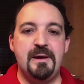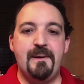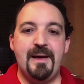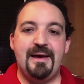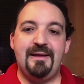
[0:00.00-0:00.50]

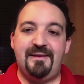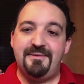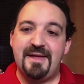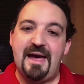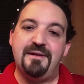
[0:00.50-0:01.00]
In this
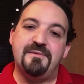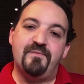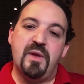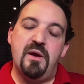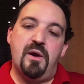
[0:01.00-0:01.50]
case,
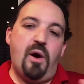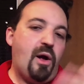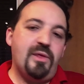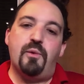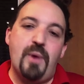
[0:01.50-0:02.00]
all the
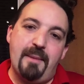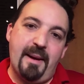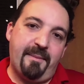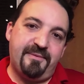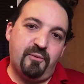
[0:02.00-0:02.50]
web apps,
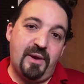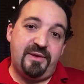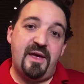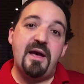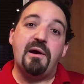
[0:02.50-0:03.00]
when they
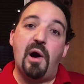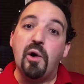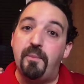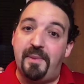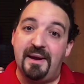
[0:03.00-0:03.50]
are
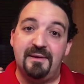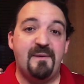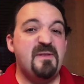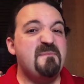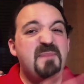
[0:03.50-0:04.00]
open,
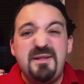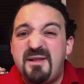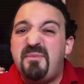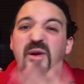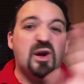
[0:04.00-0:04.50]
visible
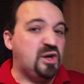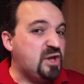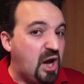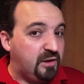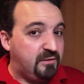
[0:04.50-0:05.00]
or
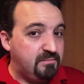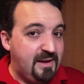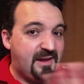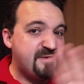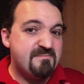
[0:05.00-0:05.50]
not, it
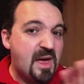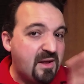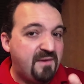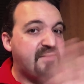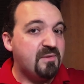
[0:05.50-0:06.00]
doesn't matter if
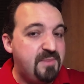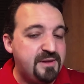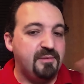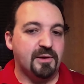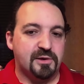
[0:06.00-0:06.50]
they're visible
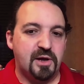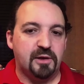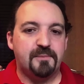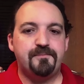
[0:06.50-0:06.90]
or not,